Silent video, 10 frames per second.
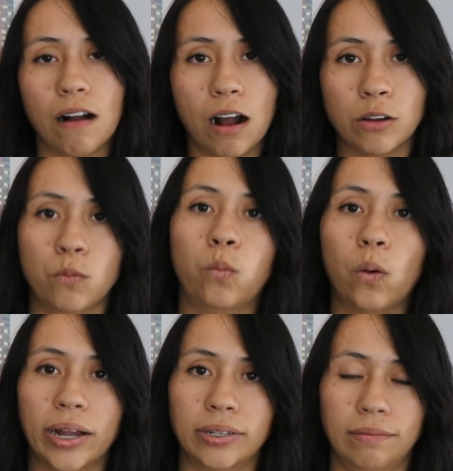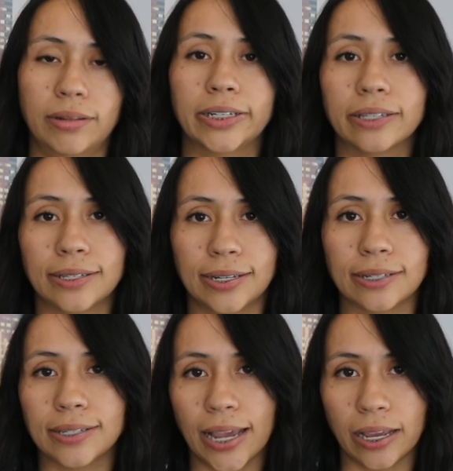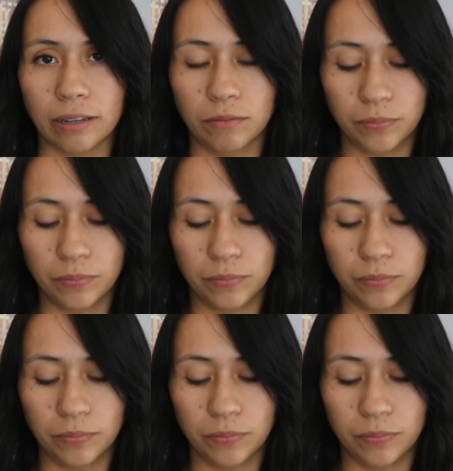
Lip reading: on what is today,